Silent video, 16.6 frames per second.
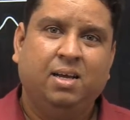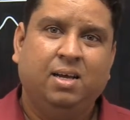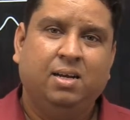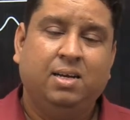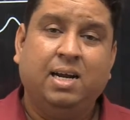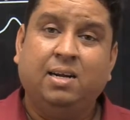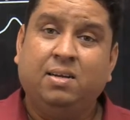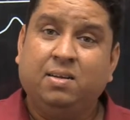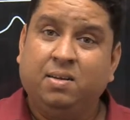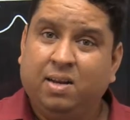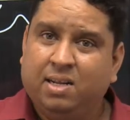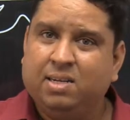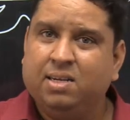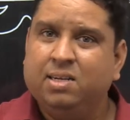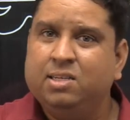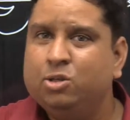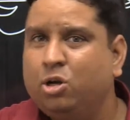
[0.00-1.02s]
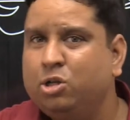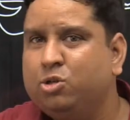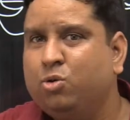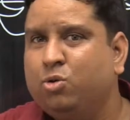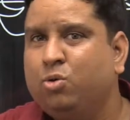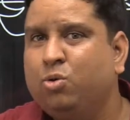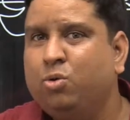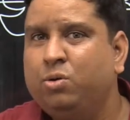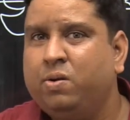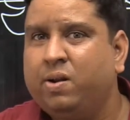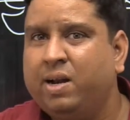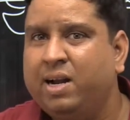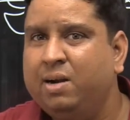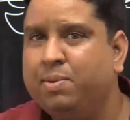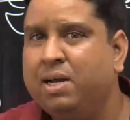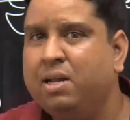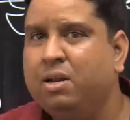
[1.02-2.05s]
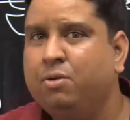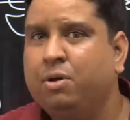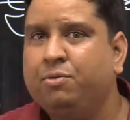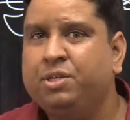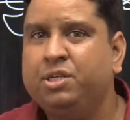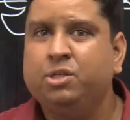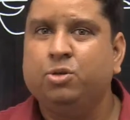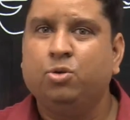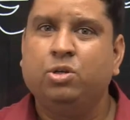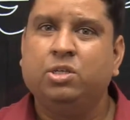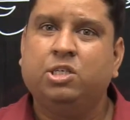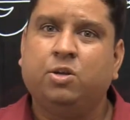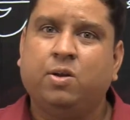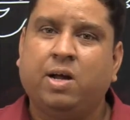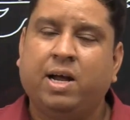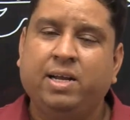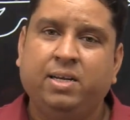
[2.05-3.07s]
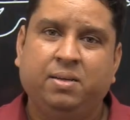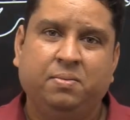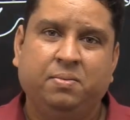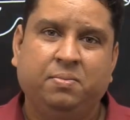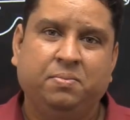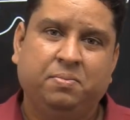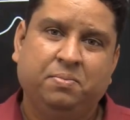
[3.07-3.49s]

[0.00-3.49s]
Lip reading: That region is also drained by a river which is known as Rhine.